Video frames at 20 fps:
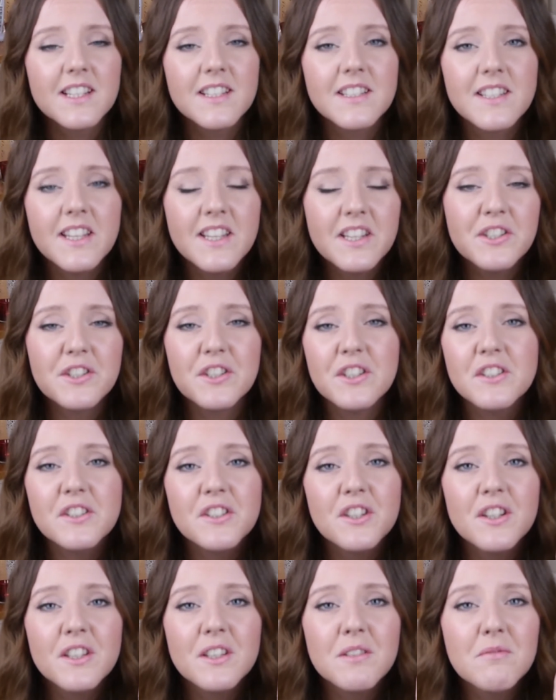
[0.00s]
tinges
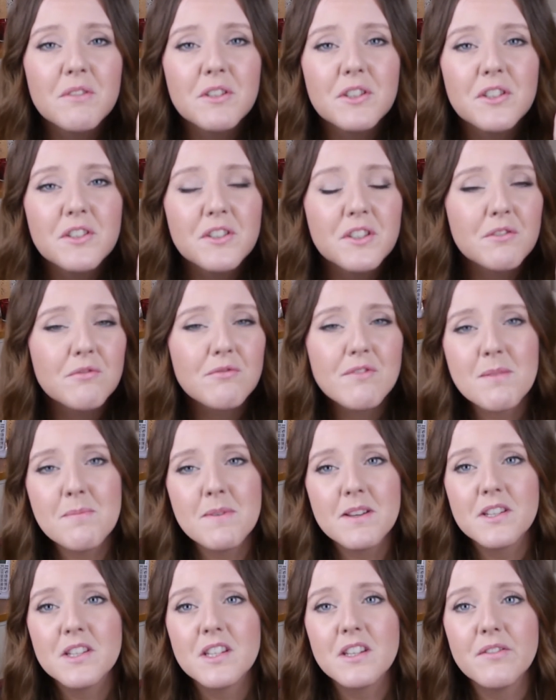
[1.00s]
to them, which is just
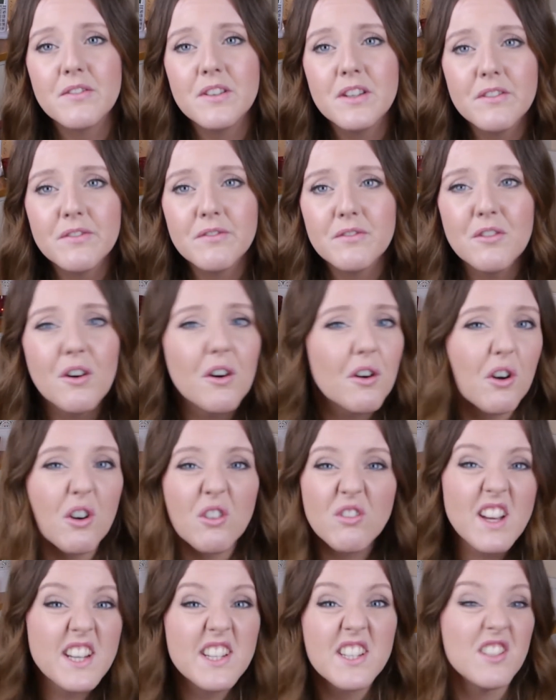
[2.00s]
rubbish if you've not got
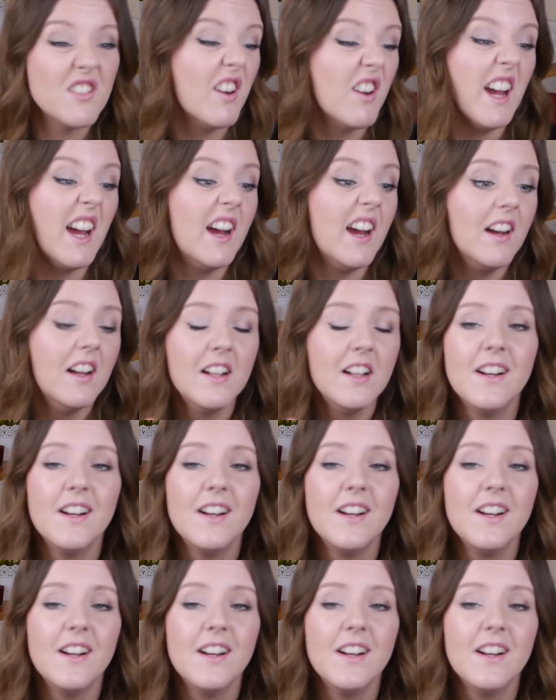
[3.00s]
red in your hair